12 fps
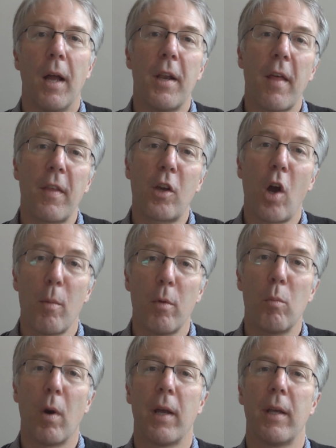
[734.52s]
Another
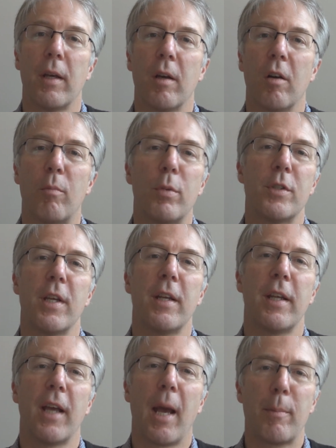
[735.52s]
common way of
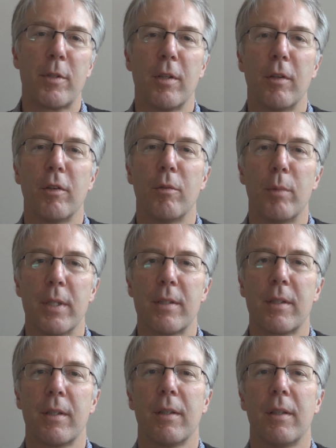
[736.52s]
presenting absolute
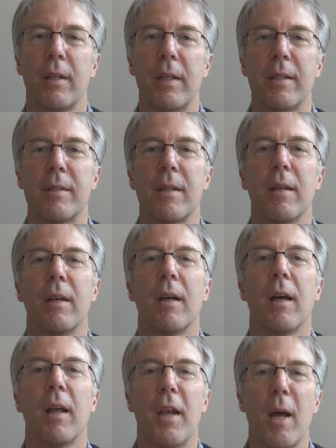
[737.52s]
risk is
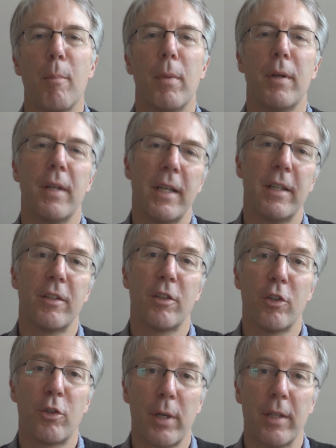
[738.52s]
number needed
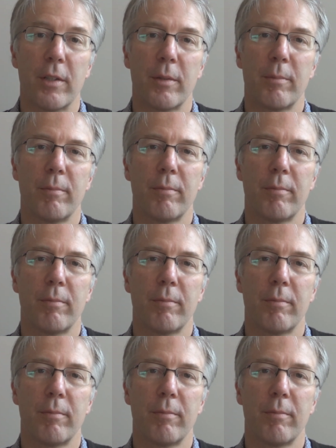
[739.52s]
to treat.